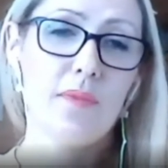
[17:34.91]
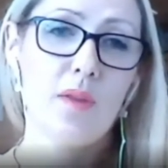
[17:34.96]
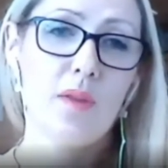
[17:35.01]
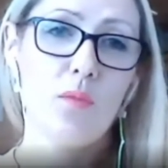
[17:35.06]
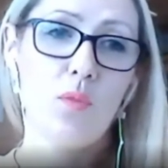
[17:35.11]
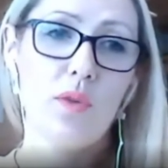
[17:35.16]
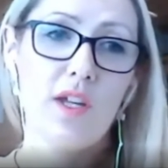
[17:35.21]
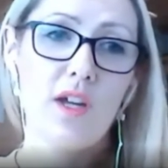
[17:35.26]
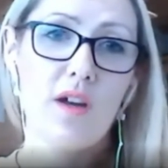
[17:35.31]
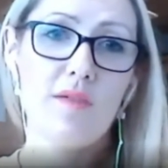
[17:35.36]

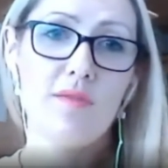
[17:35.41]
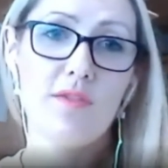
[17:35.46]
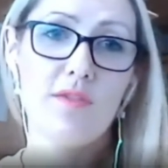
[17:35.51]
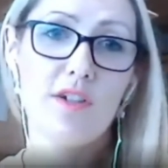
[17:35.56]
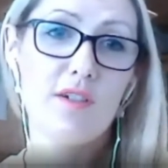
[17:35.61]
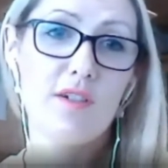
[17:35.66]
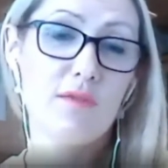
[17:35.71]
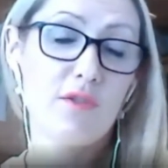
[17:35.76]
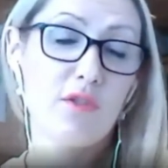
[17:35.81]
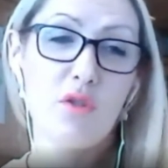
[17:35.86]
We
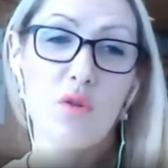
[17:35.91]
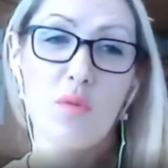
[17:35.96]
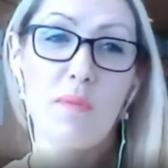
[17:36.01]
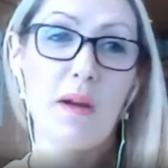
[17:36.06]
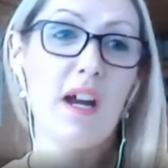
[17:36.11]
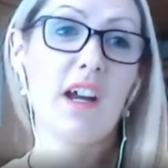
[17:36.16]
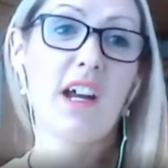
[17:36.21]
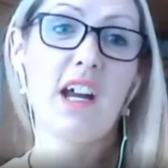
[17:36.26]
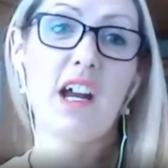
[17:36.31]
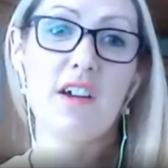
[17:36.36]
offer
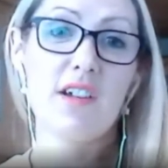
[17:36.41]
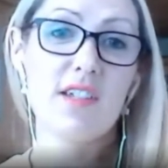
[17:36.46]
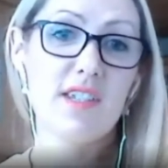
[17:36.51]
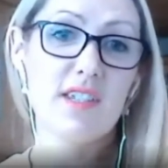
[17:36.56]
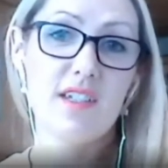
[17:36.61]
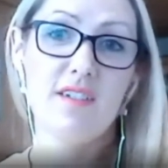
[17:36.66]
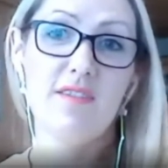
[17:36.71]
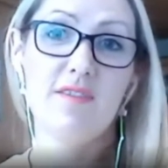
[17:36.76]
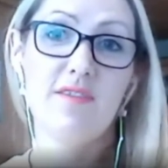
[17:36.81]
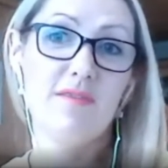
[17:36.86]
co-park hours
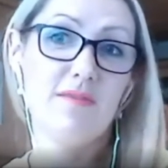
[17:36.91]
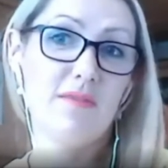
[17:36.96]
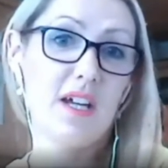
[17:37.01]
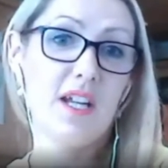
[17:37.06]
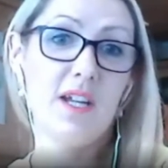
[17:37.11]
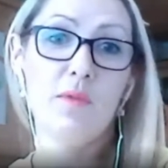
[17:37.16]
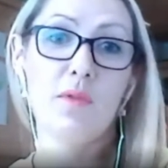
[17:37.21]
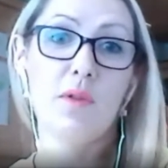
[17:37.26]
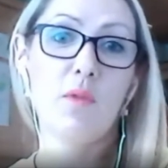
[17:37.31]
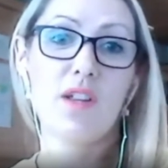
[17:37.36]
if
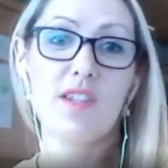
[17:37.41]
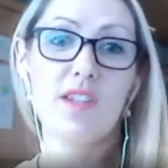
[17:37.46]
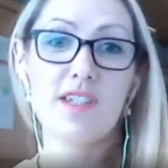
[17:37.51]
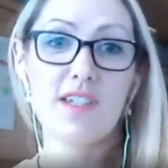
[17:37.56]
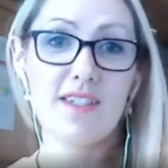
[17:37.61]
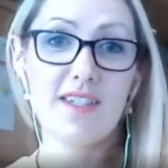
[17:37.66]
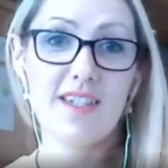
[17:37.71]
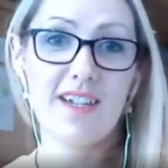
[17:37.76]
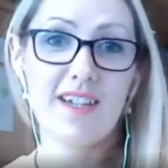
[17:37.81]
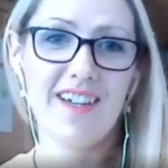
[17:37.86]
anyone wants
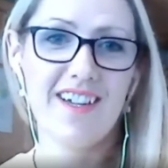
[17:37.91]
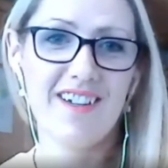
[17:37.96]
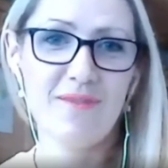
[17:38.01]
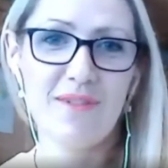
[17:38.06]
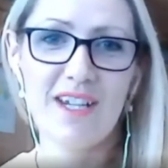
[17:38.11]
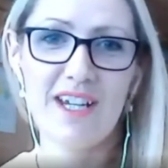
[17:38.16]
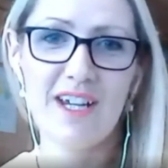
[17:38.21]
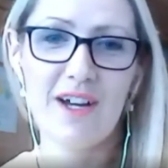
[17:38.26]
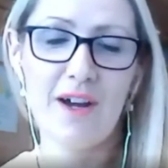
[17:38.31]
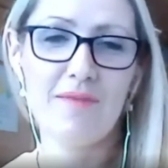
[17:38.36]
us.
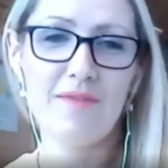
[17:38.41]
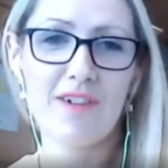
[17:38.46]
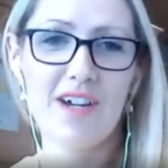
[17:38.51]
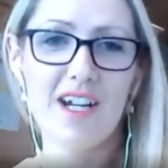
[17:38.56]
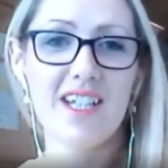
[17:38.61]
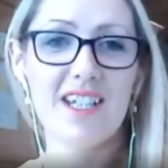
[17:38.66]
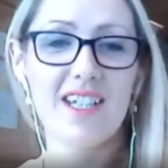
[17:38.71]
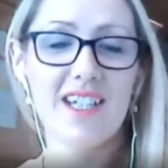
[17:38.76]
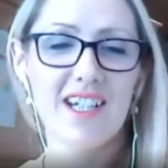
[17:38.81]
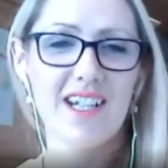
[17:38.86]
We offer
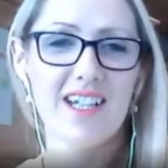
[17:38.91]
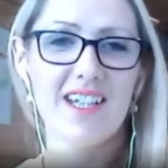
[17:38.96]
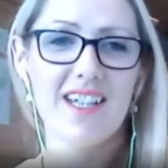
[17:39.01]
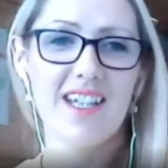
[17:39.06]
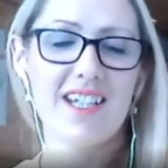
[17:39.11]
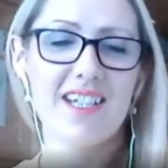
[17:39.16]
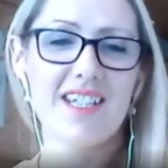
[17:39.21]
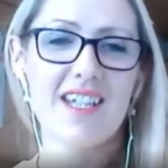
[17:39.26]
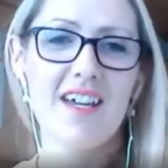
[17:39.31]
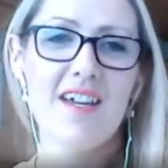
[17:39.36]
anything like
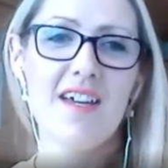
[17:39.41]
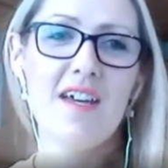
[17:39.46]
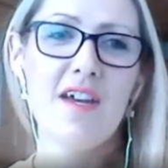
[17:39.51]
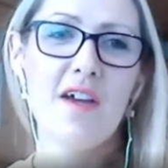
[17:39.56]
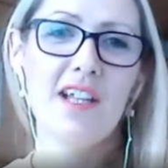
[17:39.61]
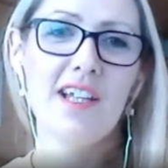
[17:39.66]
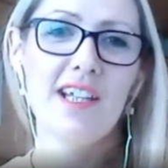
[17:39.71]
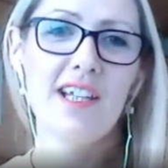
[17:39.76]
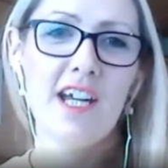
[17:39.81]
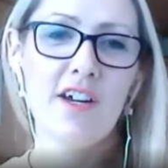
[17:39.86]
that.
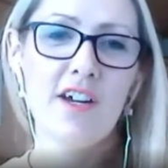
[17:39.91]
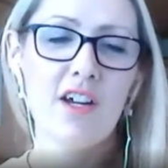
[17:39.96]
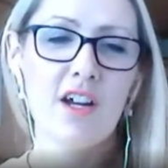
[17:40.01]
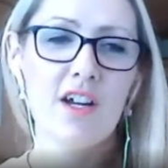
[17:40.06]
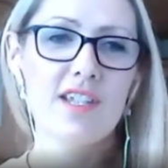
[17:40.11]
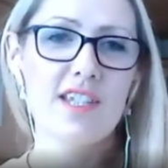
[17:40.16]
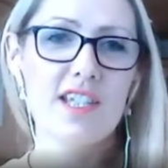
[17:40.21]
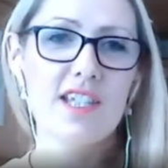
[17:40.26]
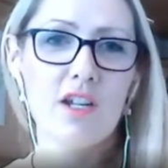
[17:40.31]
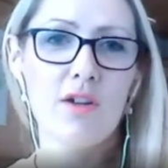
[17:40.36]

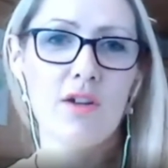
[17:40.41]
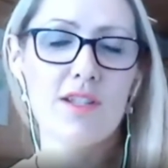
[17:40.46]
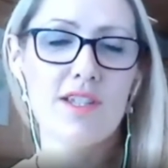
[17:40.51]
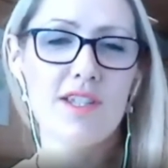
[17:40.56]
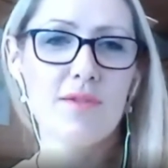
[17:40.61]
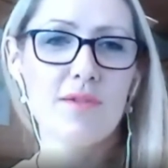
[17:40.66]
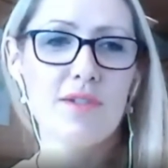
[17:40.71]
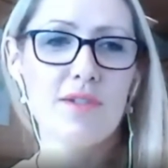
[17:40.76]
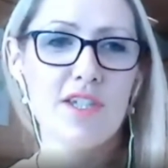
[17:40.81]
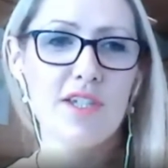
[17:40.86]
Lergos will
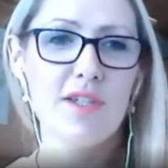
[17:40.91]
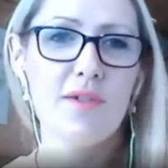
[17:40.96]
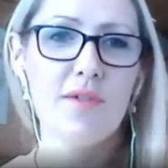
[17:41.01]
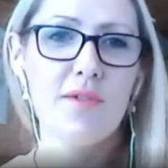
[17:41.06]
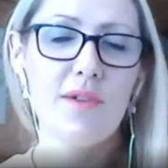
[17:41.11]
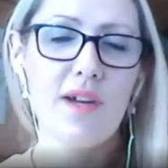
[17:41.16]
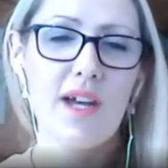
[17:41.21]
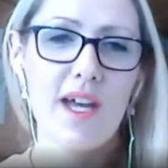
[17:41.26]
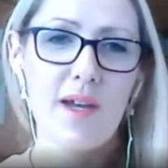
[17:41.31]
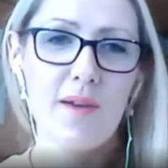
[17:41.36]
also
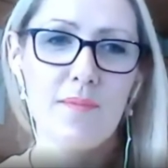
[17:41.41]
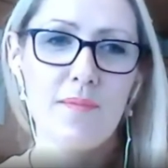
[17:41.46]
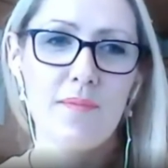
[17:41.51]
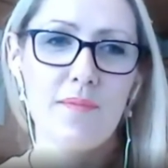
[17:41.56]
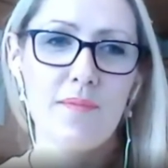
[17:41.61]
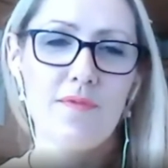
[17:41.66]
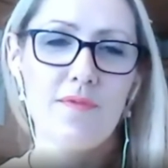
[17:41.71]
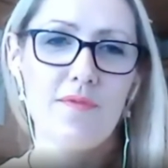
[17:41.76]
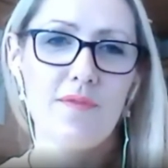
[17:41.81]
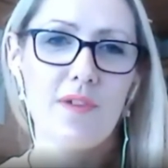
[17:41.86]
do
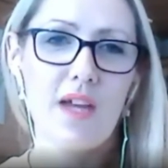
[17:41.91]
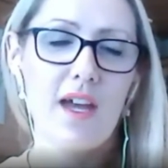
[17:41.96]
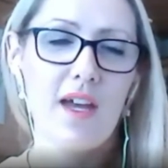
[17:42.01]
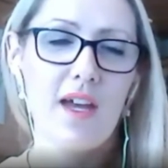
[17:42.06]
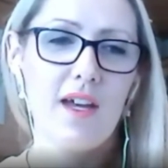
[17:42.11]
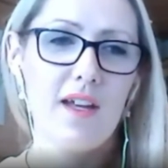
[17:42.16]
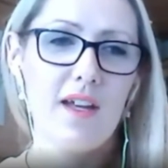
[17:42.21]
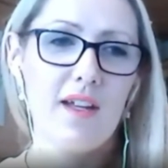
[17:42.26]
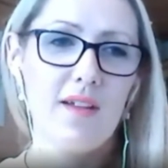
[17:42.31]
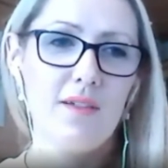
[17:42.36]

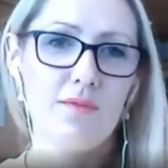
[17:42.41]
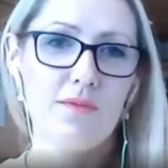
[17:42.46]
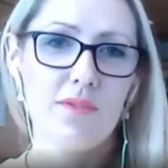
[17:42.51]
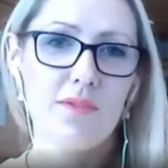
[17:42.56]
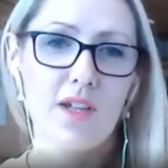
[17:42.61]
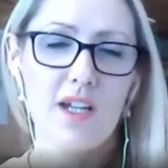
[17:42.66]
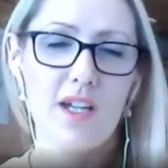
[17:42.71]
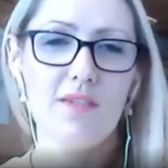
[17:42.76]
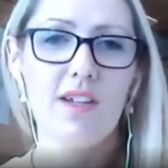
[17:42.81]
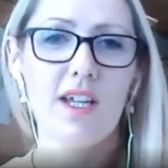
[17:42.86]

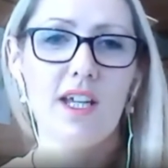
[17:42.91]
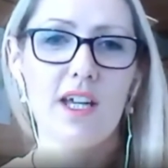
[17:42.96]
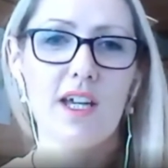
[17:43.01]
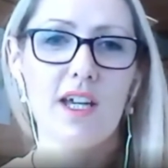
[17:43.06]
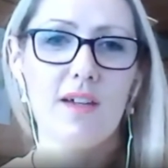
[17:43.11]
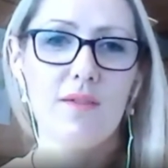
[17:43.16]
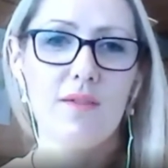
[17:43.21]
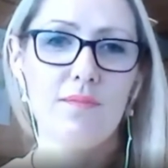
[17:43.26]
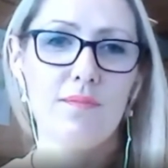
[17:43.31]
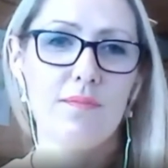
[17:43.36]
kind of like
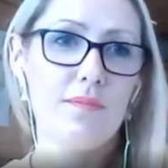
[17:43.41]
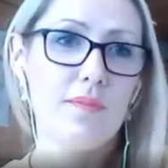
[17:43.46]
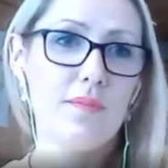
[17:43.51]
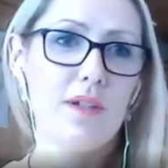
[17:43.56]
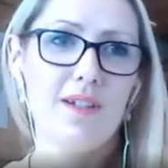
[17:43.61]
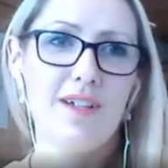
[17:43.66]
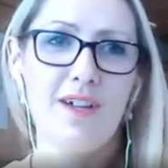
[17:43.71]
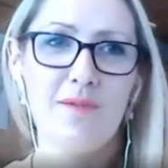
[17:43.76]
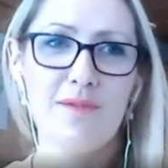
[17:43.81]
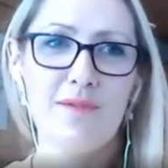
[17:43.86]
a,
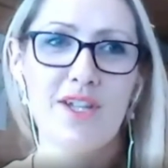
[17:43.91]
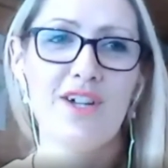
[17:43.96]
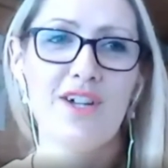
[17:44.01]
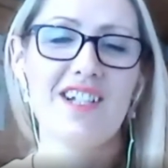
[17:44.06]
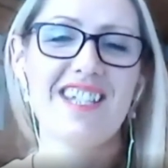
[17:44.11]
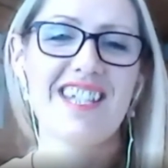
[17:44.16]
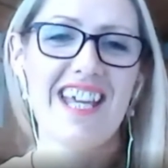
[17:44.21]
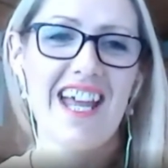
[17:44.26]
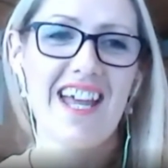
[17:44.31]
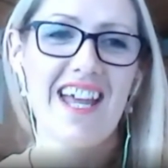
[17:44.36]
I was going
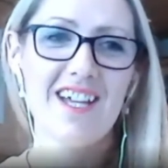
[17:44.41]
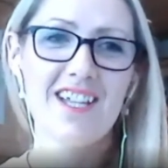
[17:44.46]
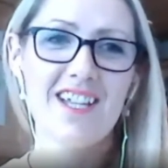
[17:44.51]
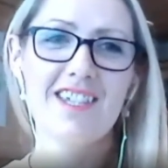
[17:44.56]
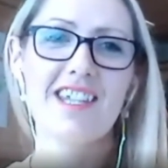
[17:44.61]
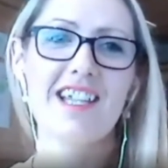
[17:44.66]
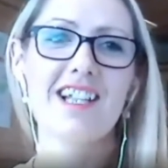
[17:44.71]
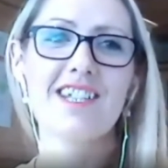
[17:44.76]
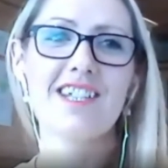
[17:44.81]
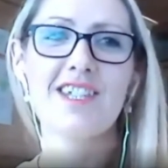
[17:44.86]
to say,
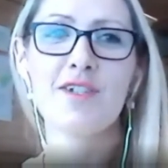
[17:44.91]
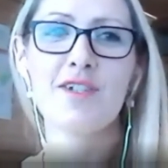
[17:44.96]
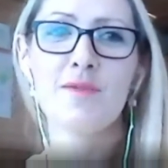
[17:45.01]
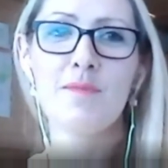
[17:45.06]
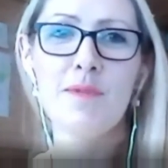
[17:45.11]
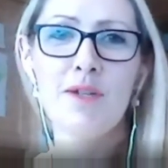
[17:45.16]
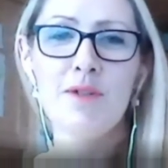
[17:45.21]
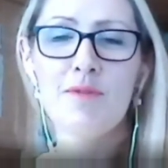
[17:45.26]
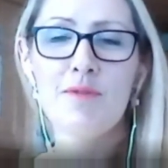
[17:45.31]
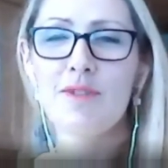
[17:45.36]
they'll
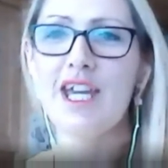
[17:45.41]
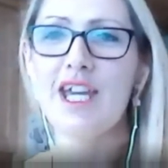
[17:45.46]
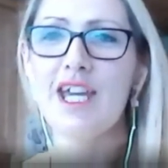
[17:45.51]
Zoom you.